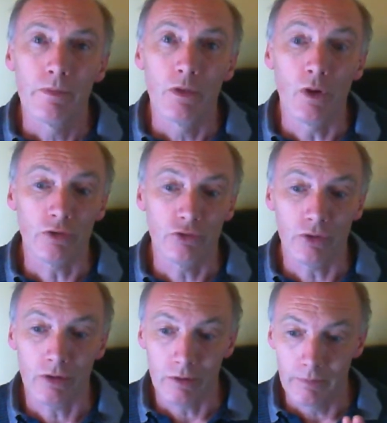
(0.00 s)
Not
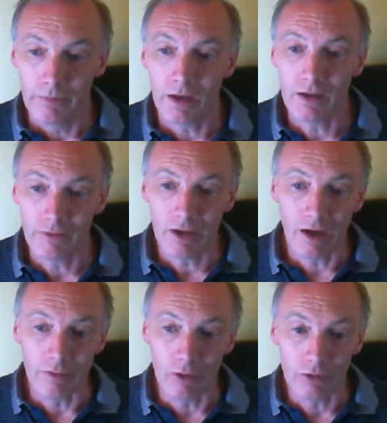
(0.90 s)
sure. I'd have to
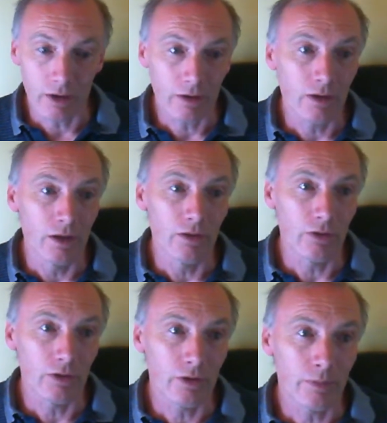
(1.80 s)
have a look it
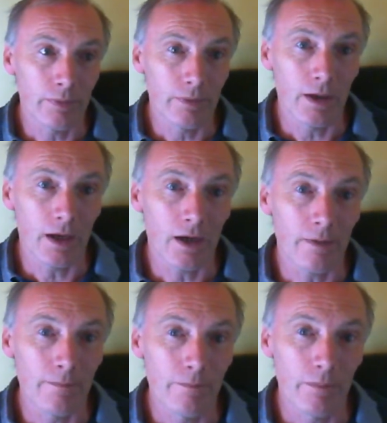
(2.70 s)
up
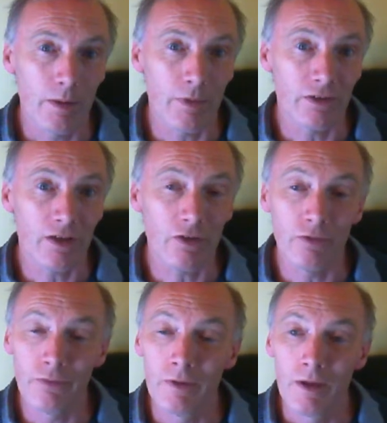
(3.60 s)

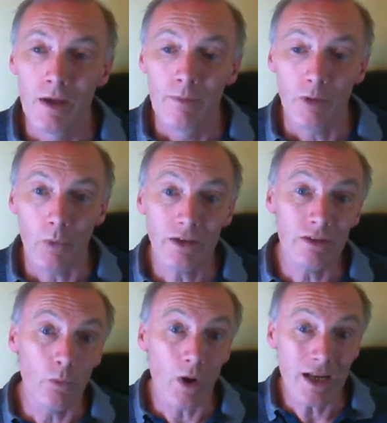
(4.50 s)
myself. But
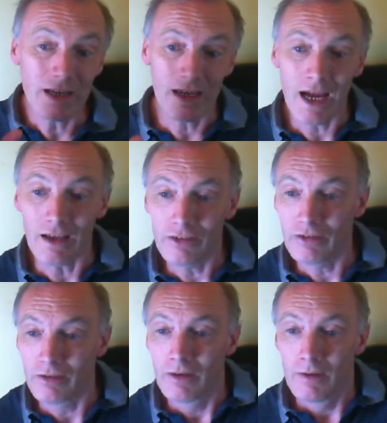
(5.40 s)
when it
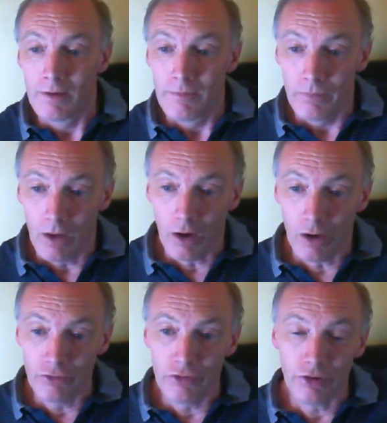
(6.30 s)
gets
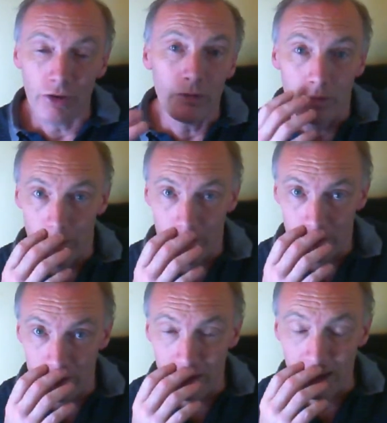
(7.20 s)
onto
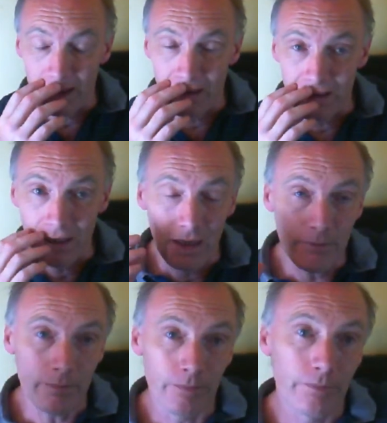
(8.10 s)
the
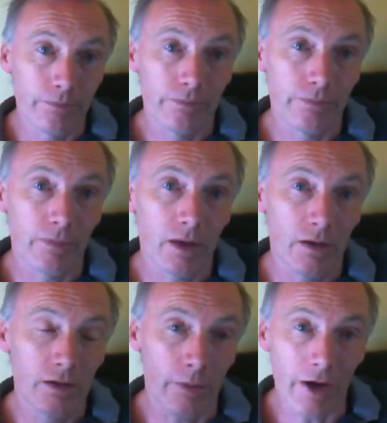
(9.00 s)

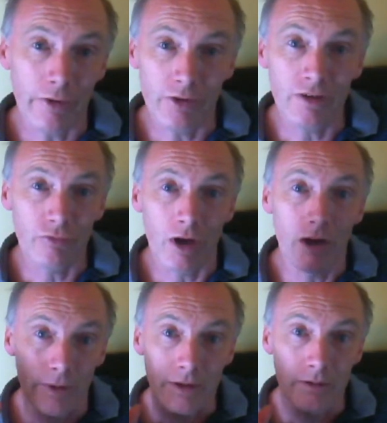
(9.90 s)
Heritage
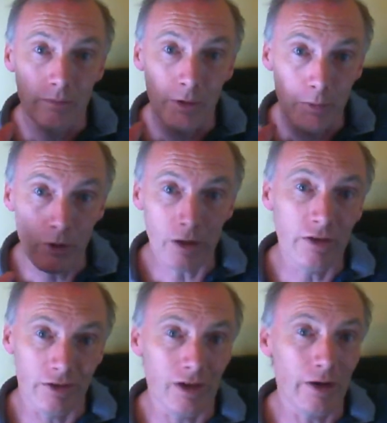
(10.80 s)
Railway, it'd be brilliant
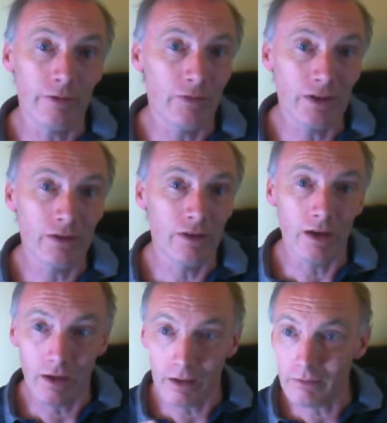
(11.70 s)
to go and visit
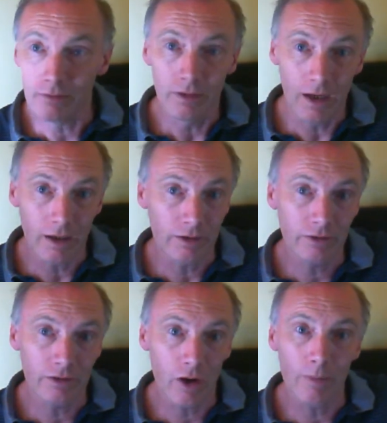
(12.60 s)
it and
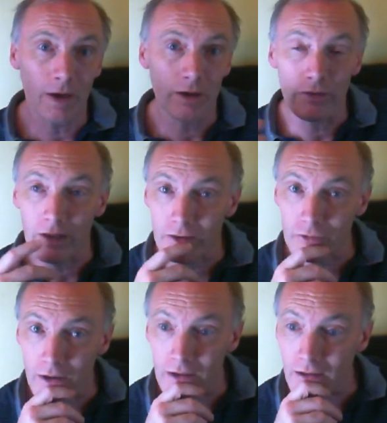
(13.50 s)
go back on that
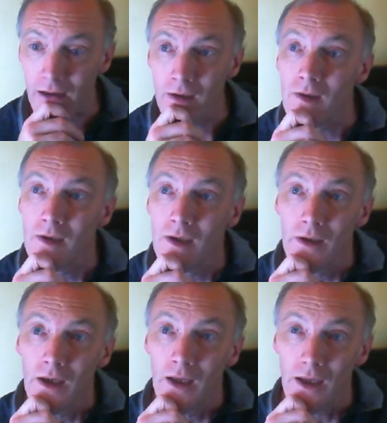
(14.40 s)
train again.
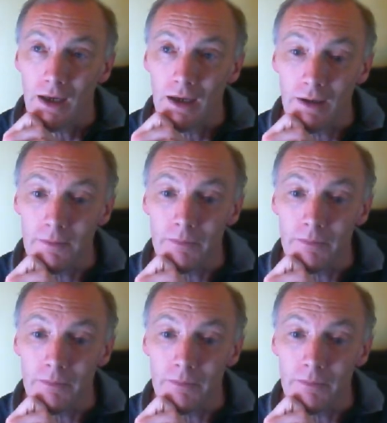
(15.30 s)
How